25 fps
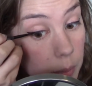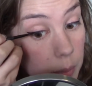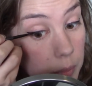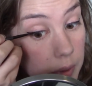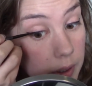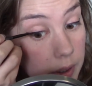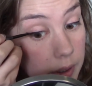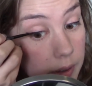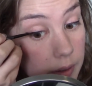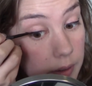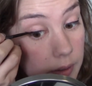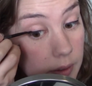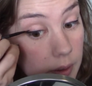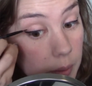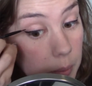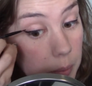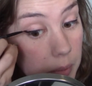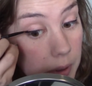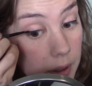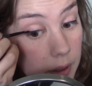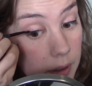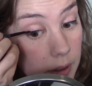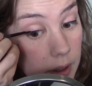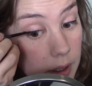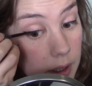because
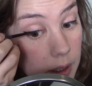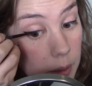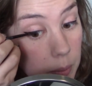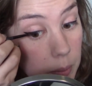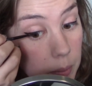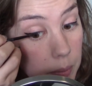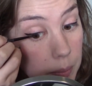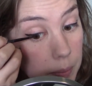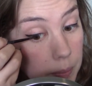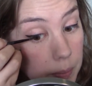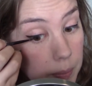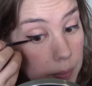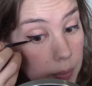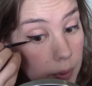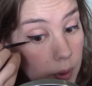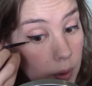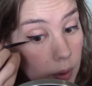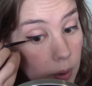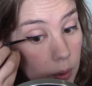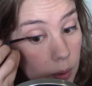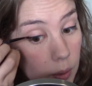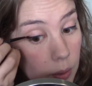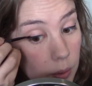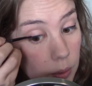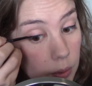apparently
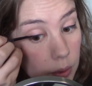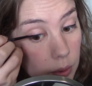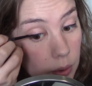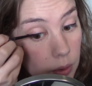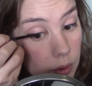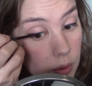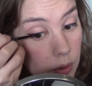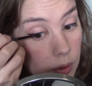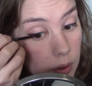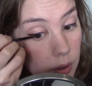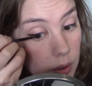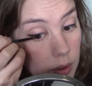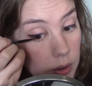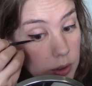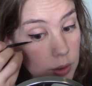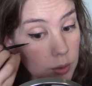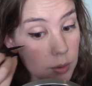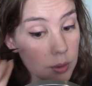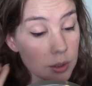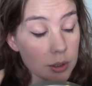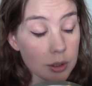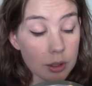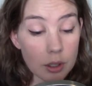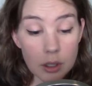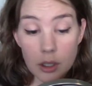both
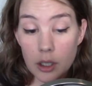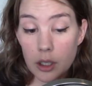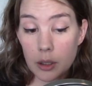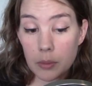George R.